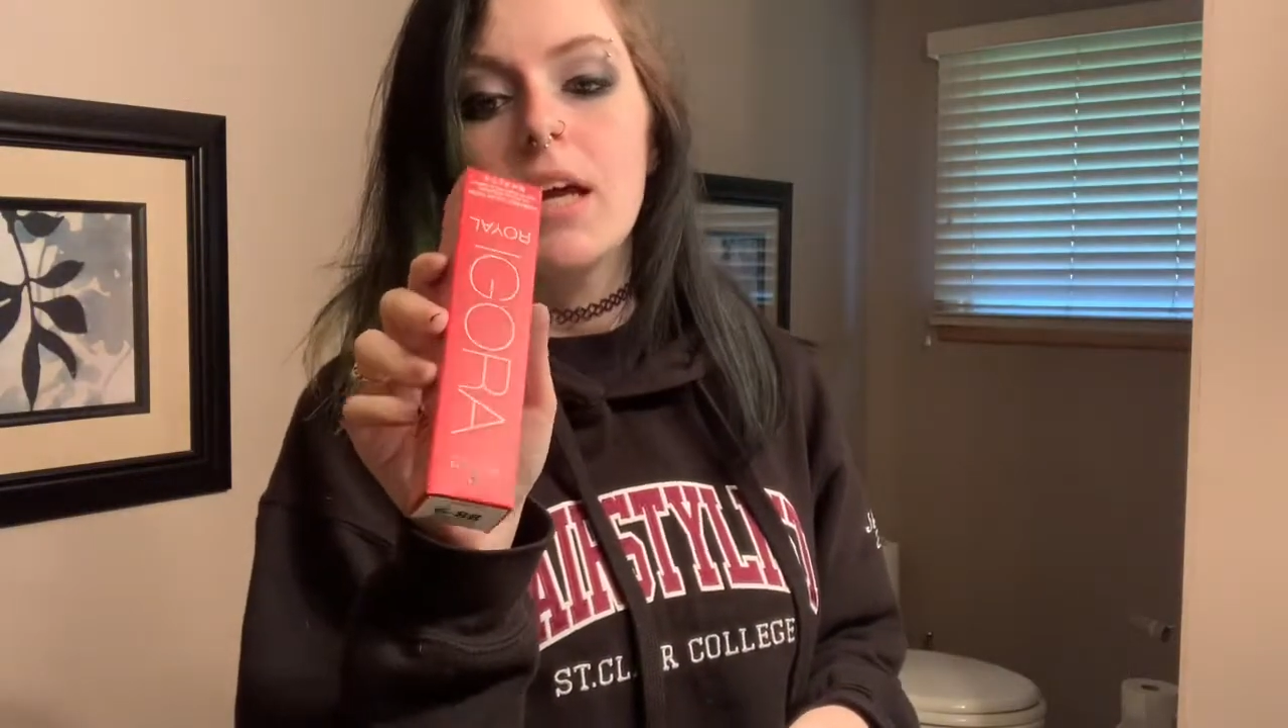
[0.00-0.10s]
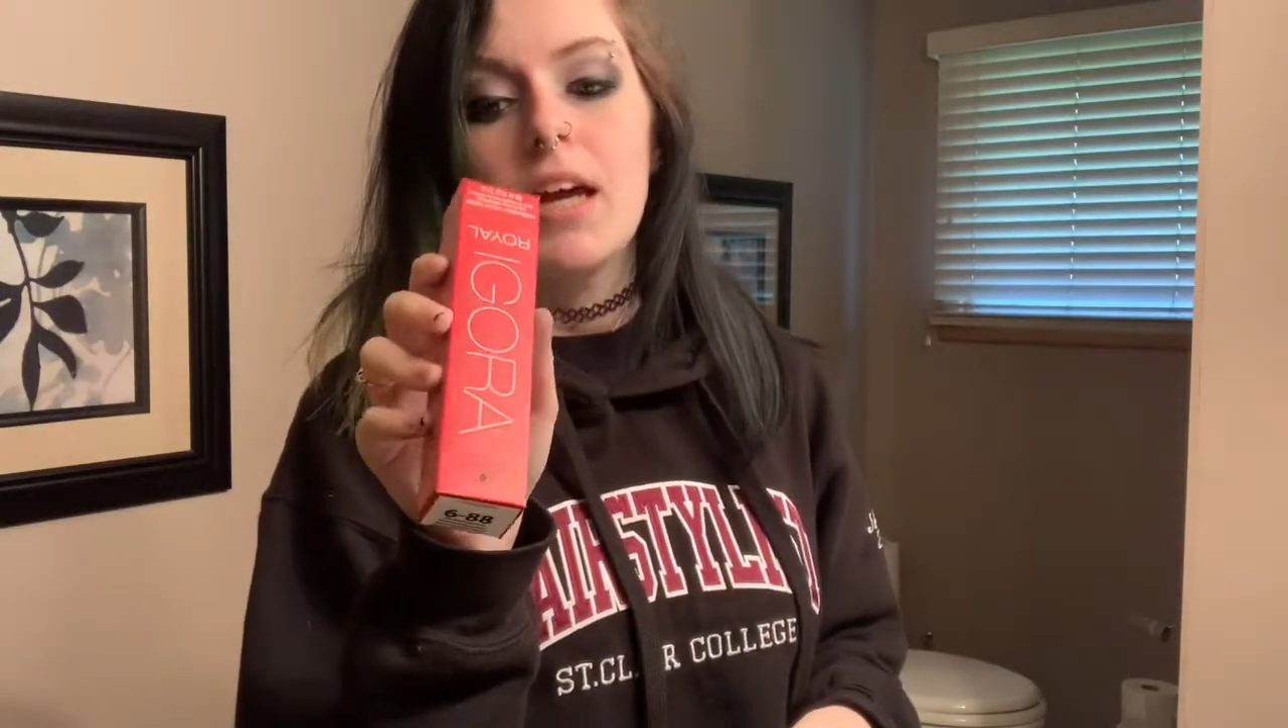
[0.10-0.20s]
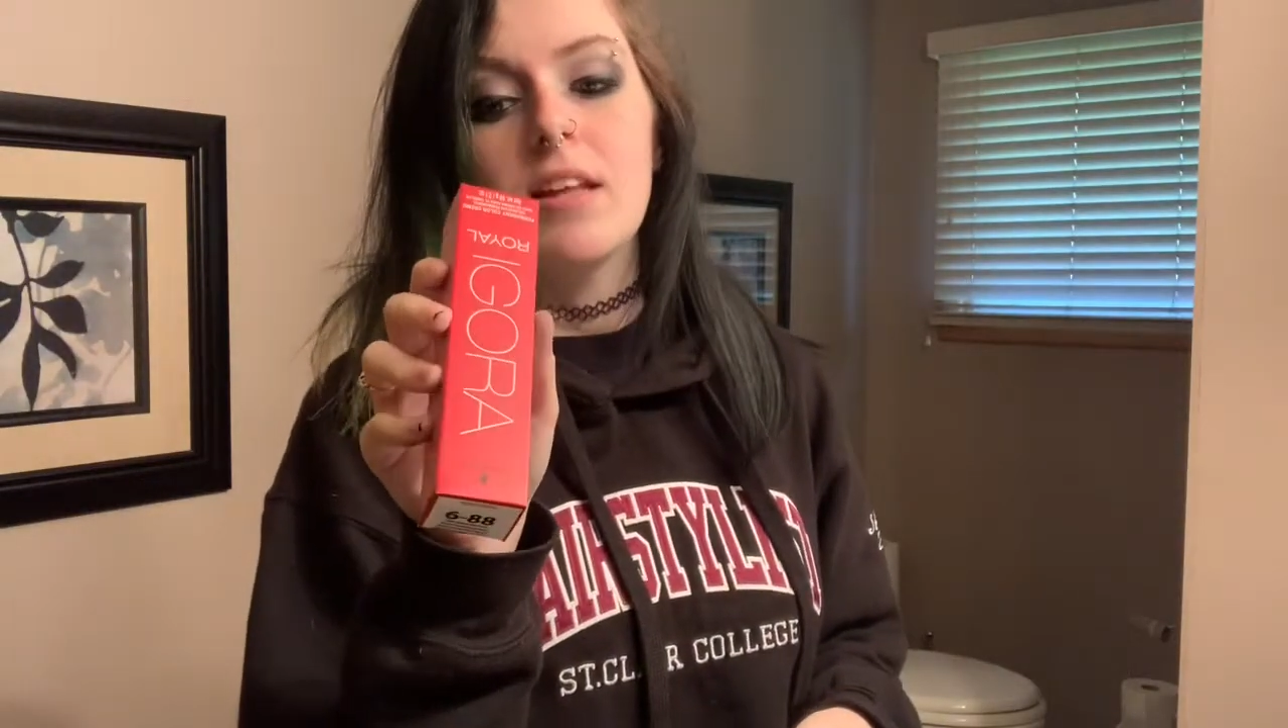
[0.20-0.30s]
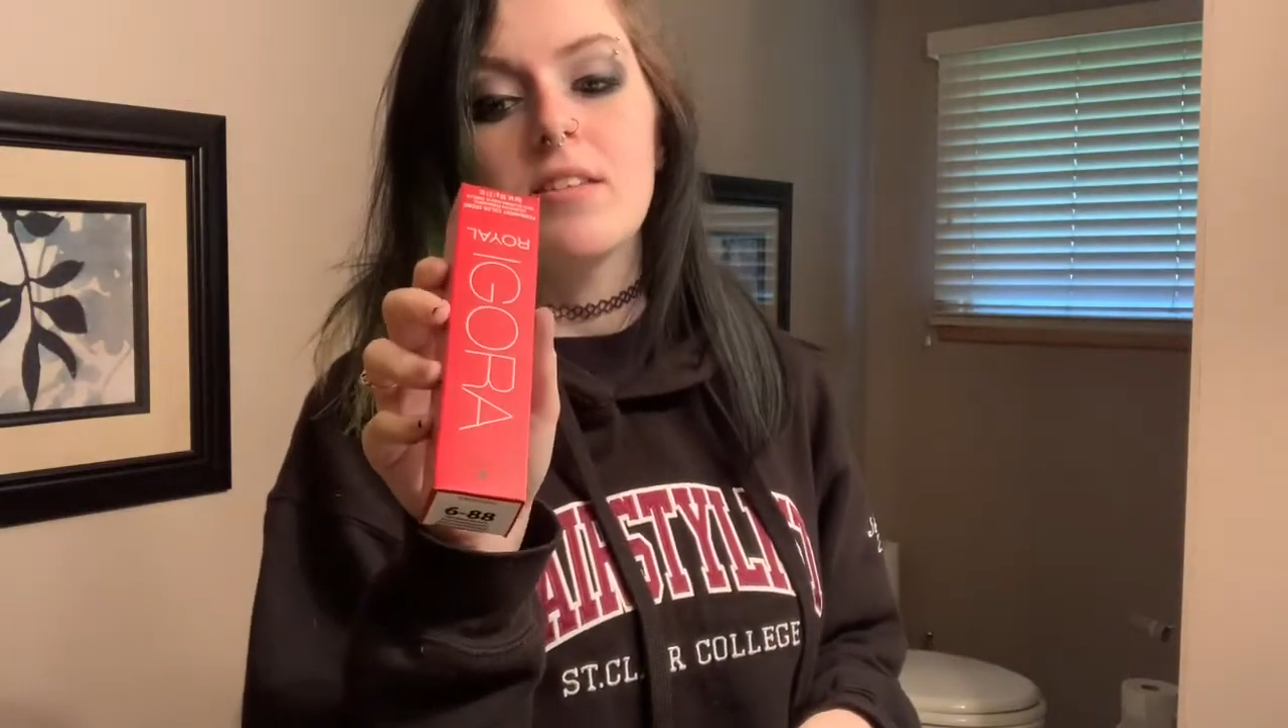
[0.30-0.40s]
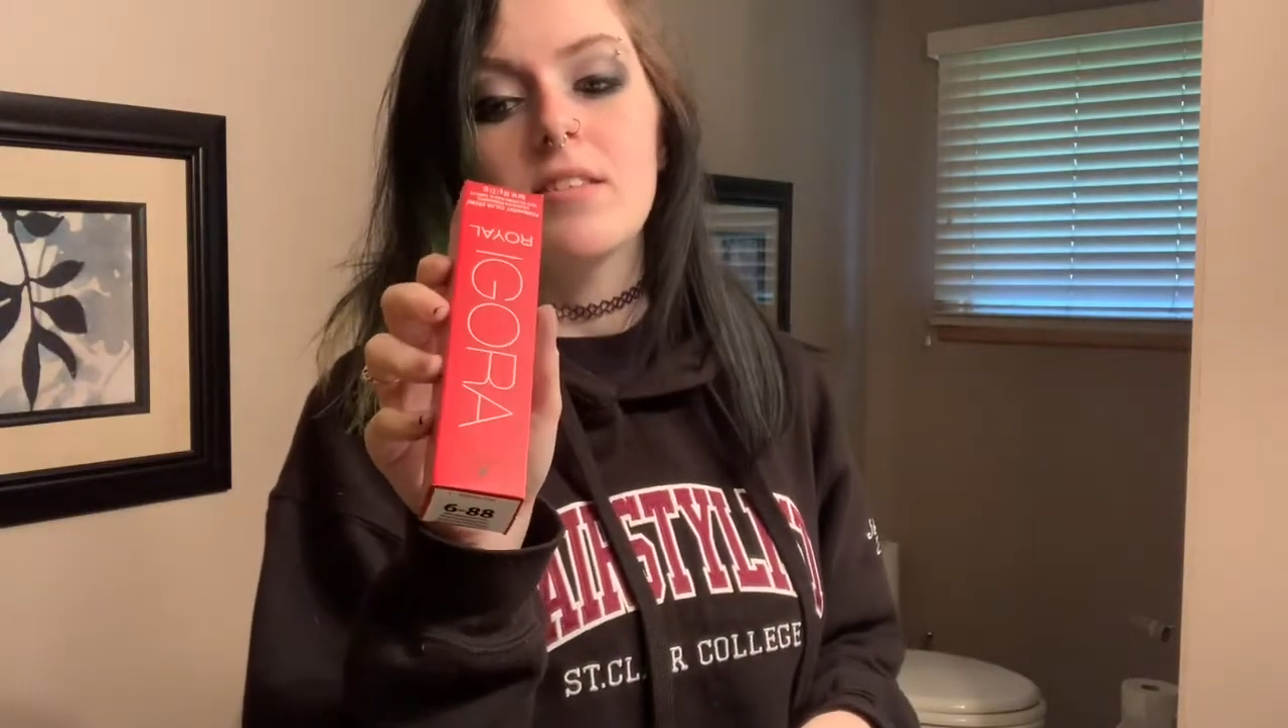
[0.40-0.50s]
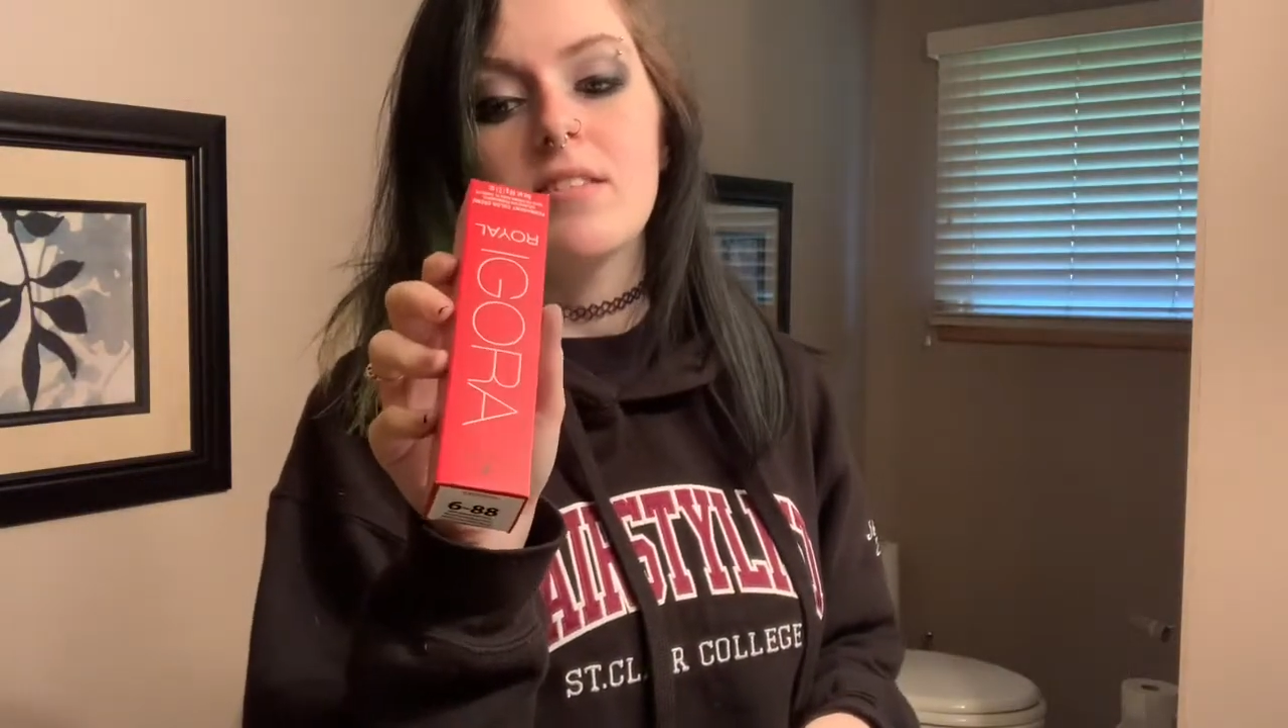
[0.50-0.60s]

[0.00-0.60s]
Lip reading: It's a